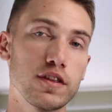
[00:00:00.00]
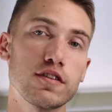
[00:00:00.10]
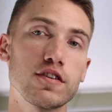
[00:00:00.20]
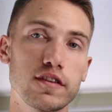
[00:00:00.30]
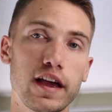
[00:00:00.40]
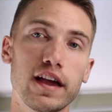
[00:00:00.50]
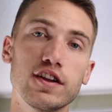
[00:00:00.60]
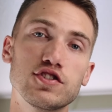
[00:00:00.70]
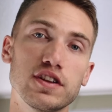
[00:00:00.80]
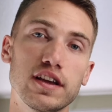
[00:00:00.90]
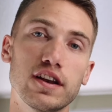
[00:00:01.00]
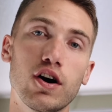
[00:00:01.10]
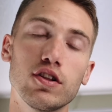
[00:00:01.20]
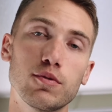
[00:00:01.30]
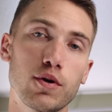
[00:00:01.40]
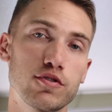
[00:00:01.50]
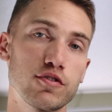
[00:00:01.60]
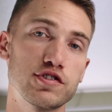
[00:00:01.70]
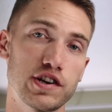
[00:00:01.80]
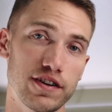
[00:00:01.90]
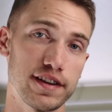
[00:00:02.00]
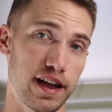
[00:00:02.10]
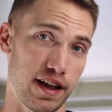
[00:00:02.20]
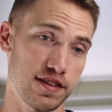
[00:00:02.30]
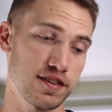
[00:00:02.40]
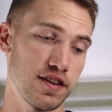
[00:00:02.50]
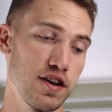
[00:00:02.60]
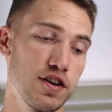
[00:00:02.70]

This is aged in Oloroso sherry casks.